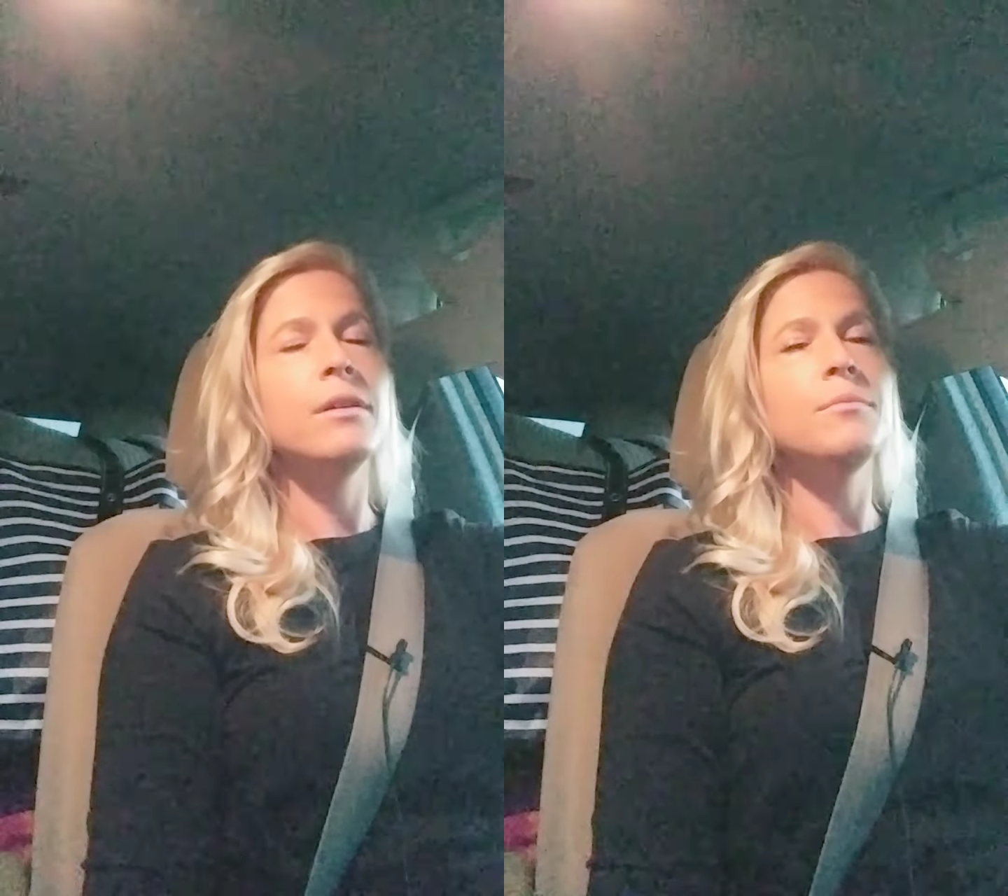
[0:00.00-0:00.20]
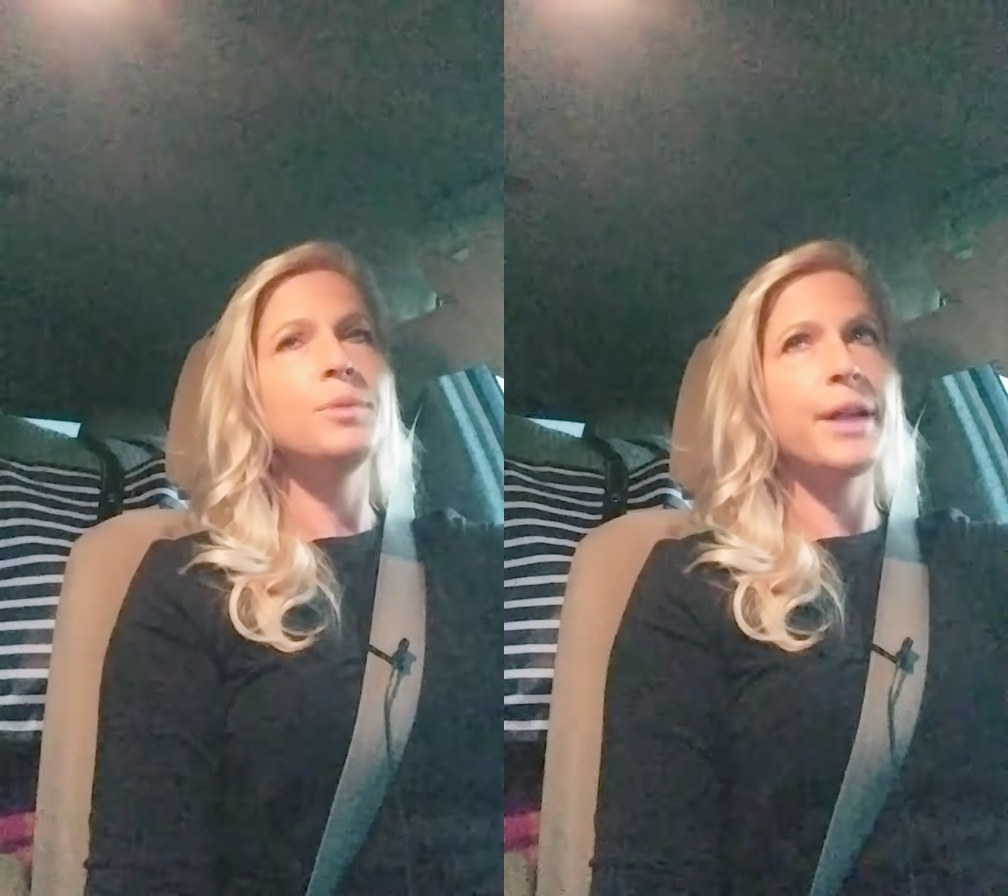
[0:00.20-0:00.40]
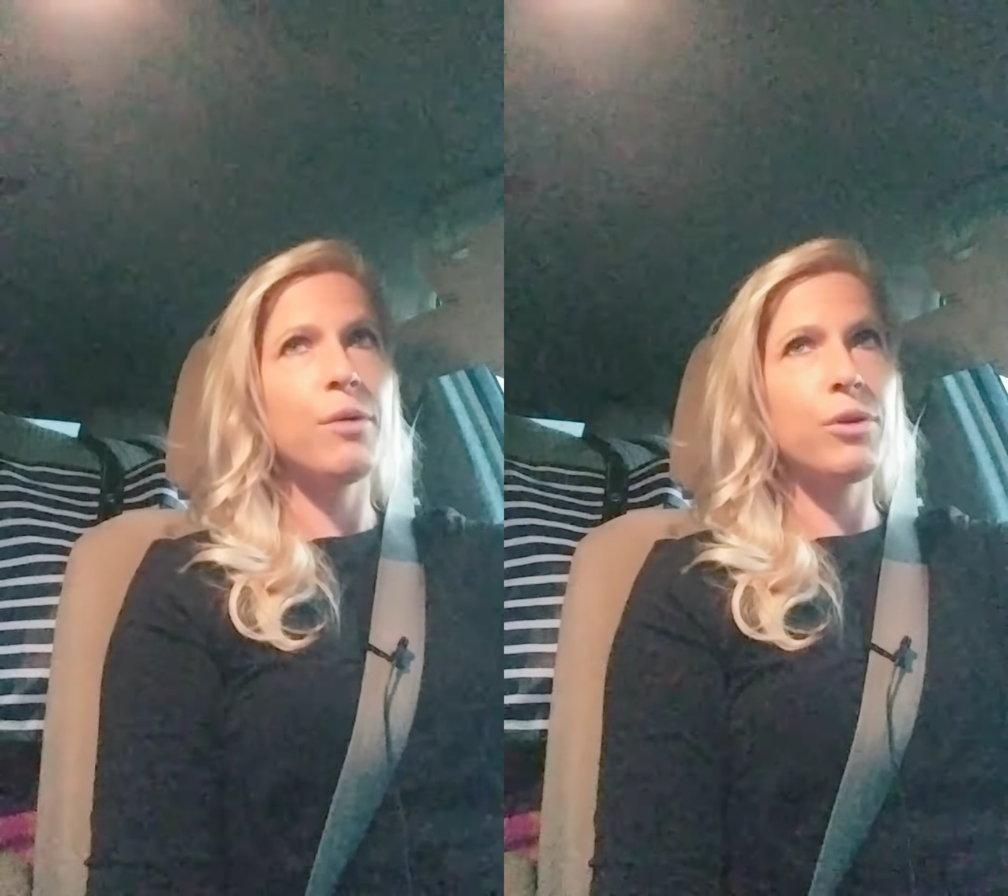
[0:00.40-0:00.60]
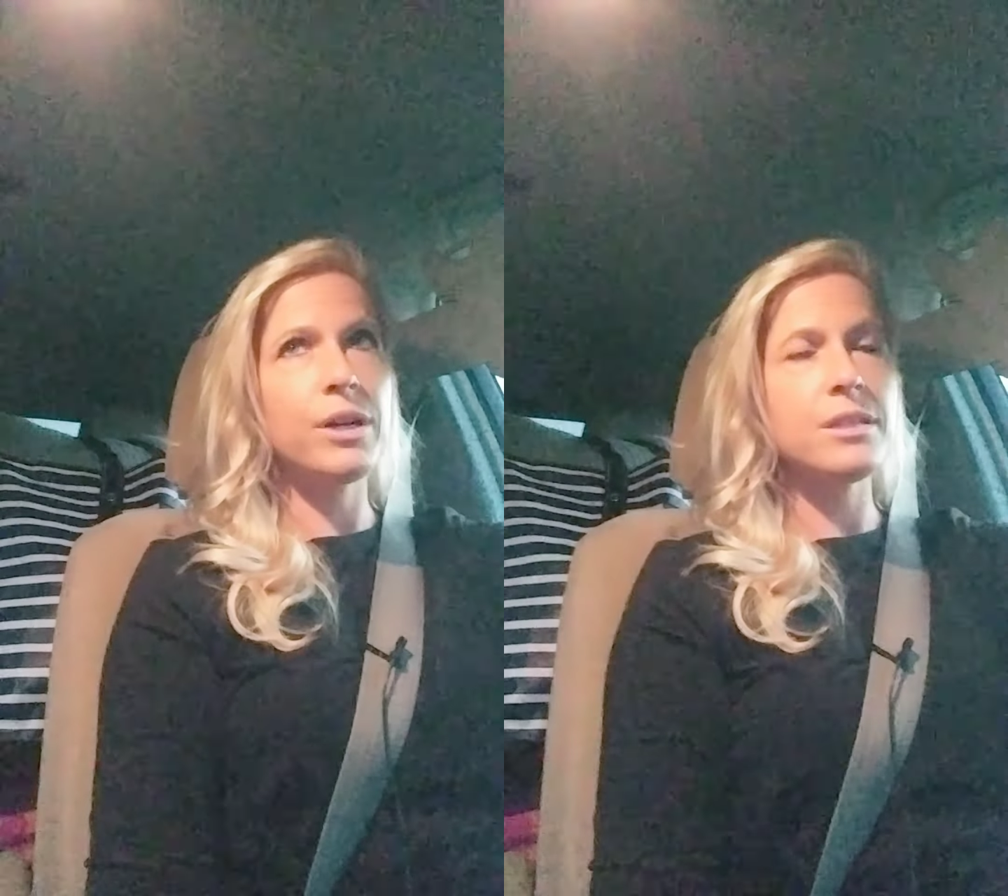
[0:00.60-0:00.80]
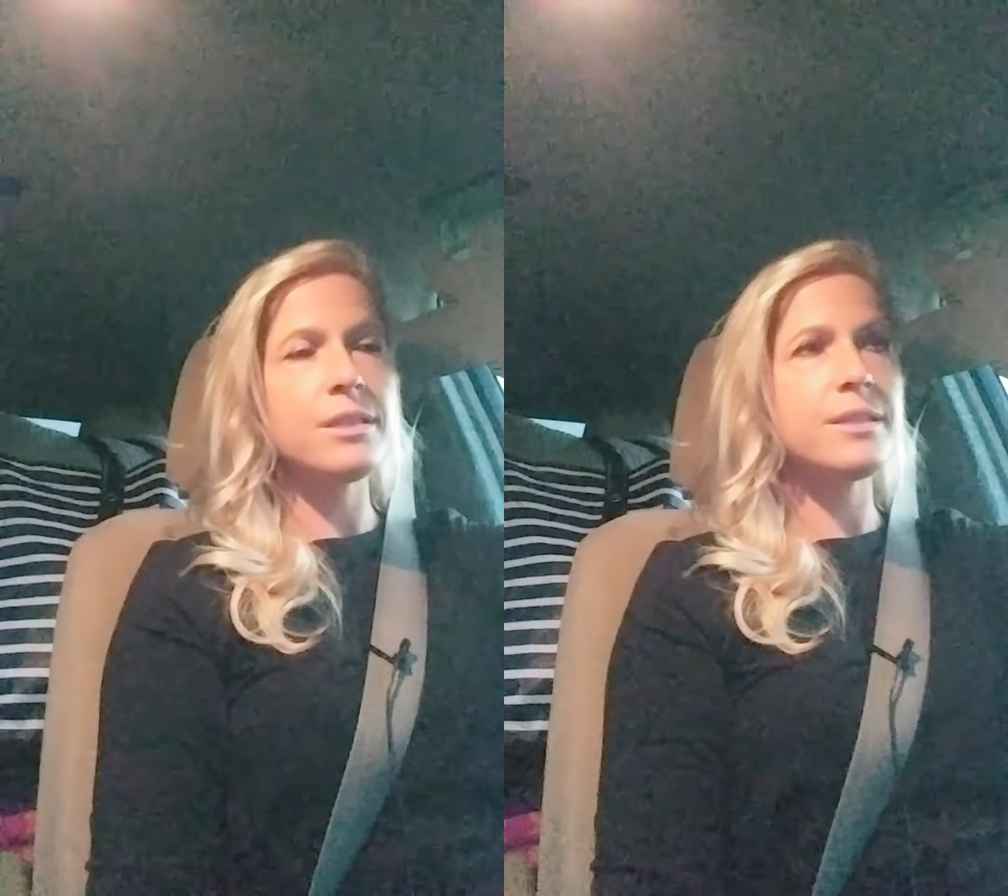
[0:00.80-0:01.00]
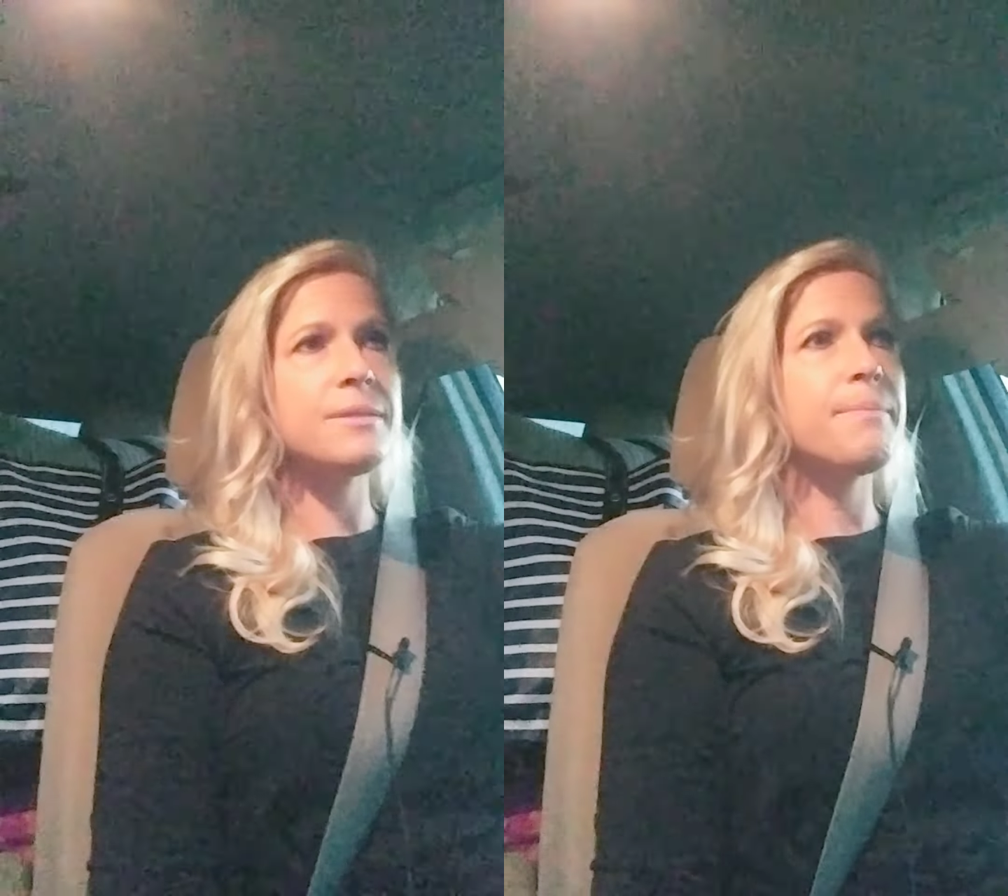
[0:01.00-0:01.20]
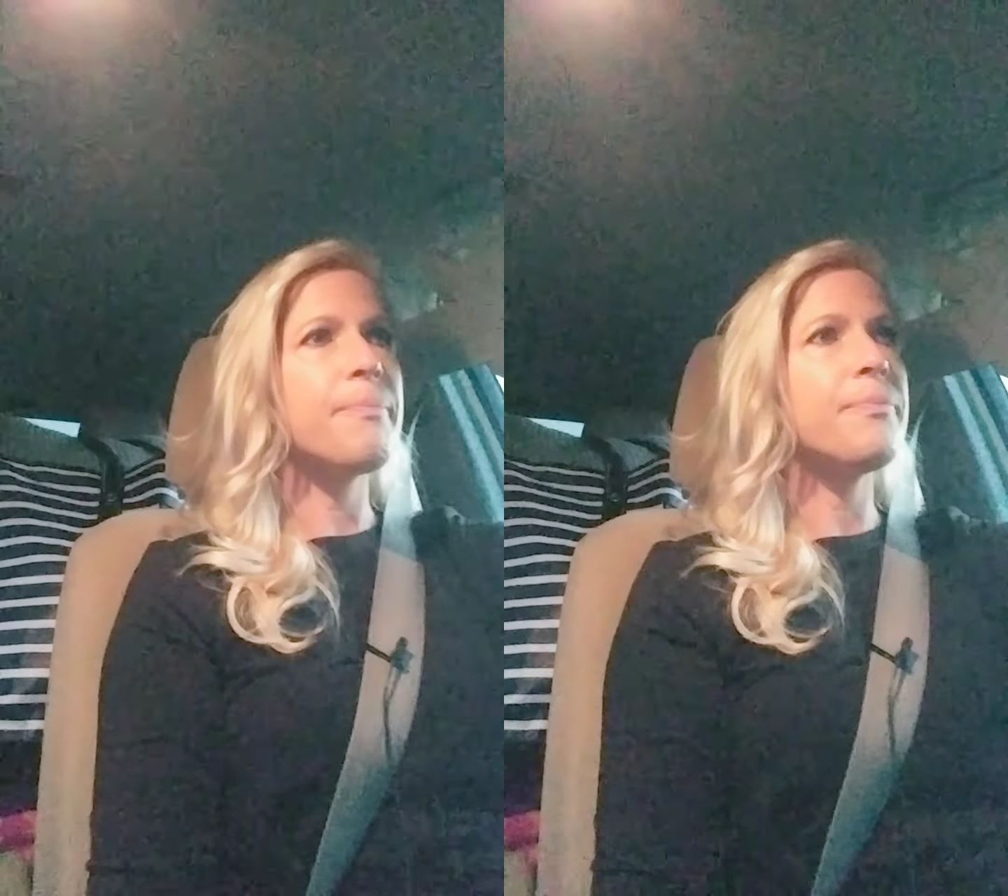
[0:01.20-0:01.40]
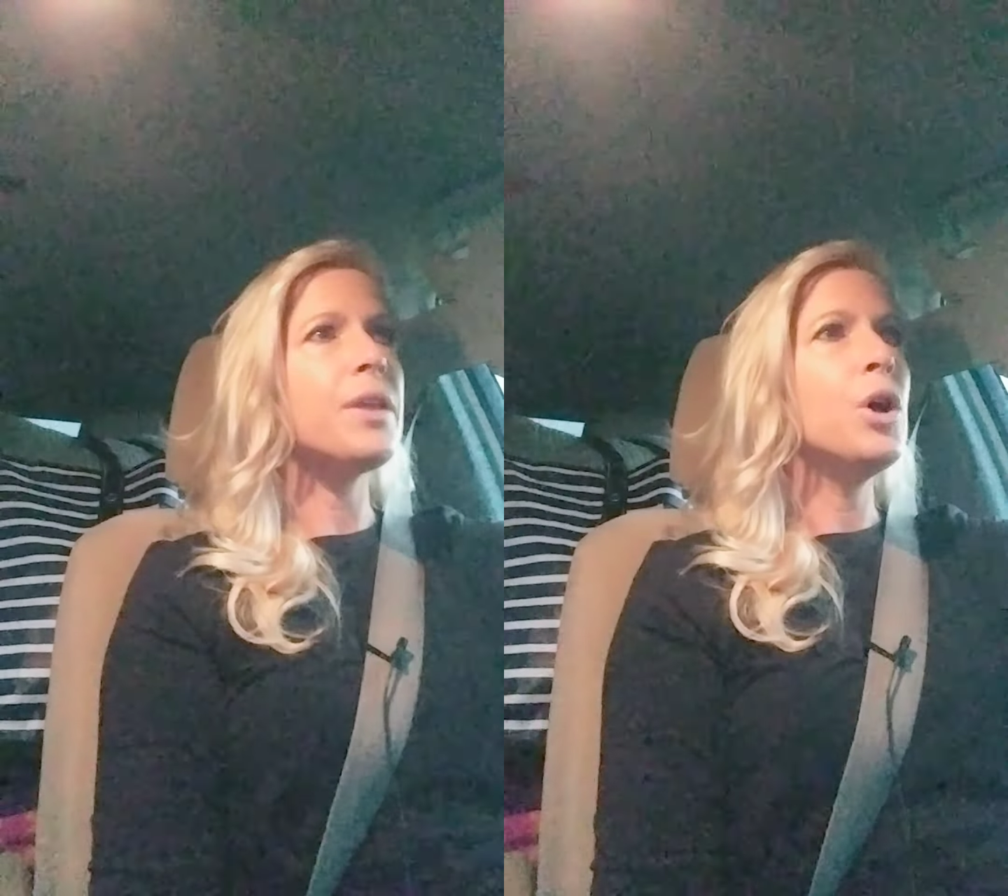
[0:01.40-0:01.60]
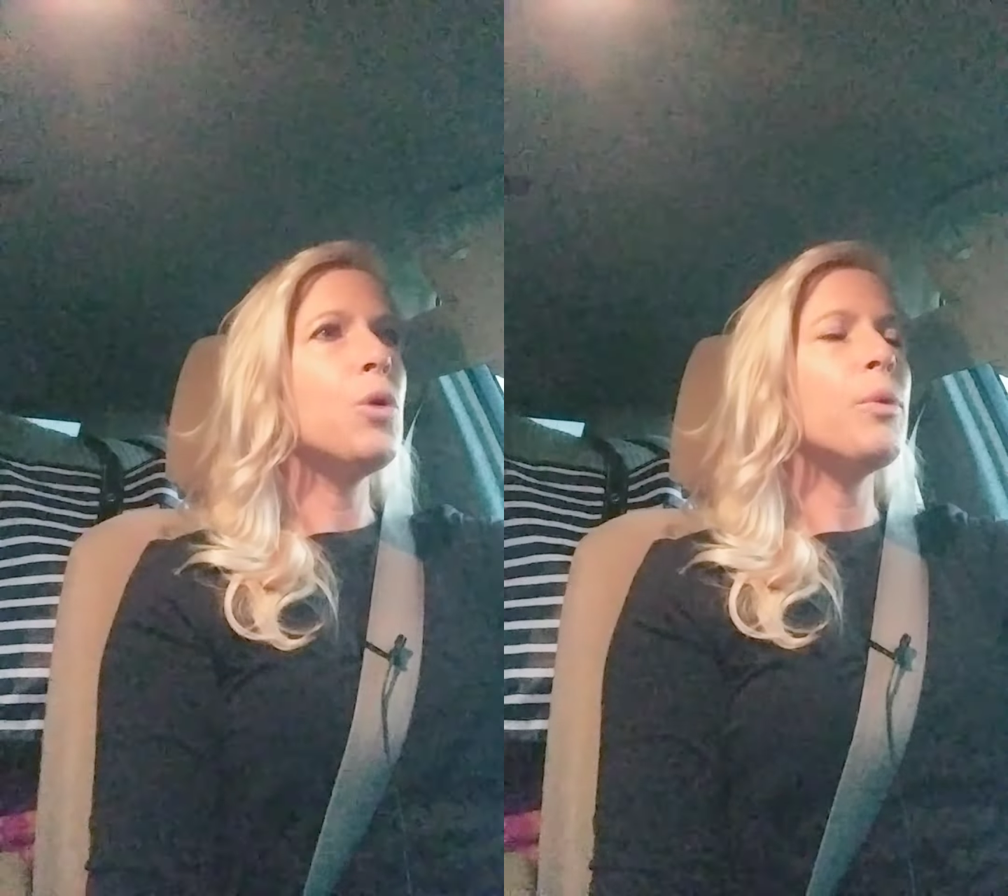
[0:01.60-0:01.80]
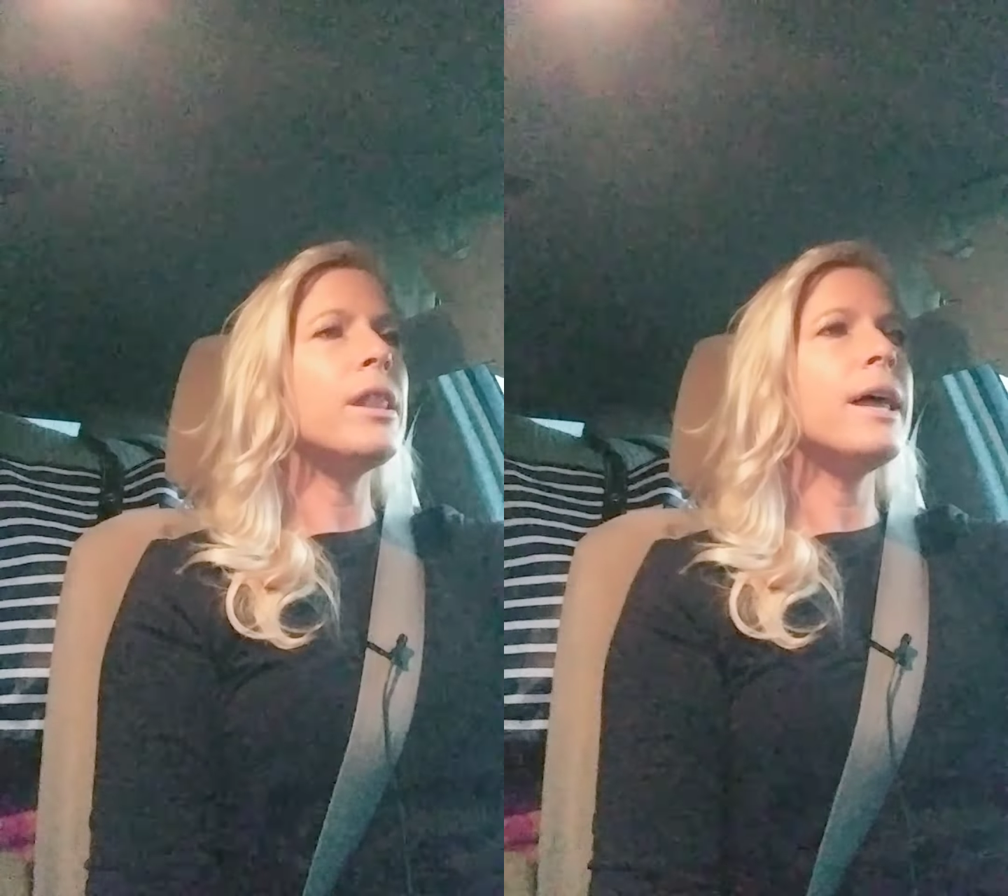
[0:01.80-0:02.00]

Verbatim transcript: Plan words. We